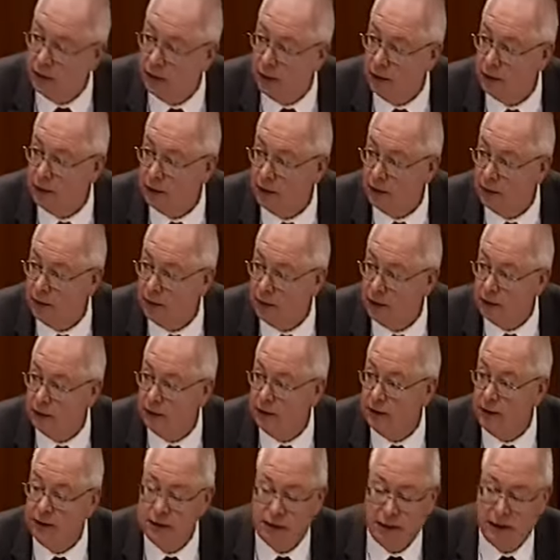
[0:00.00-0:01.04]
Council Miller to
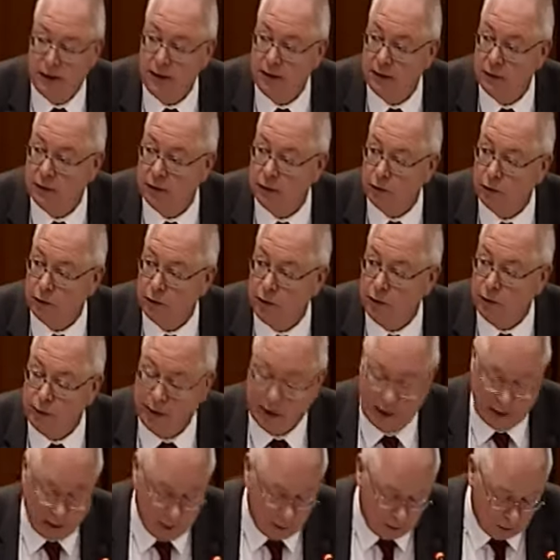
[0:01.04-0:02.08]
attend, and I hope you make
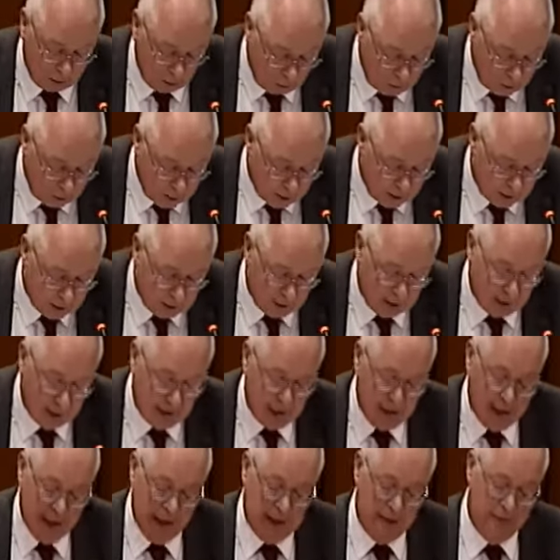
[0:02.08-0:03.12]
it along.
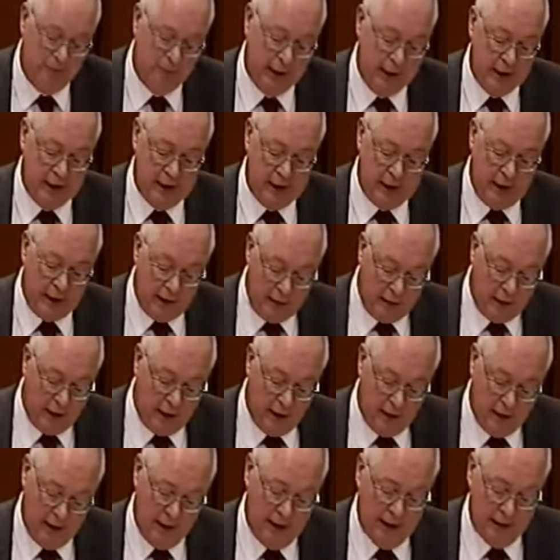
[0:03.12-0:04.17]
Exciting
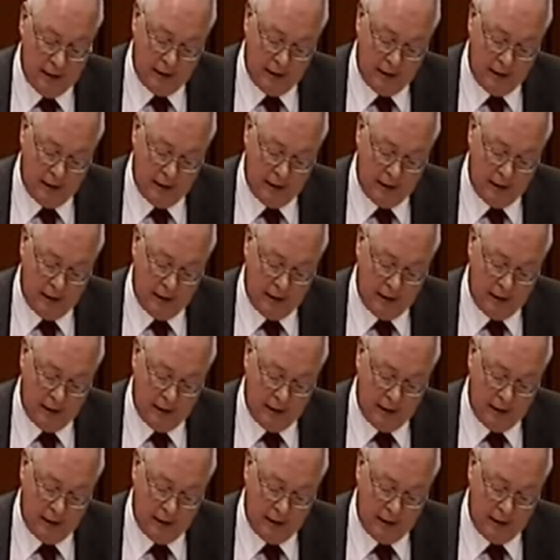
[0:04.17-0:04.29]
and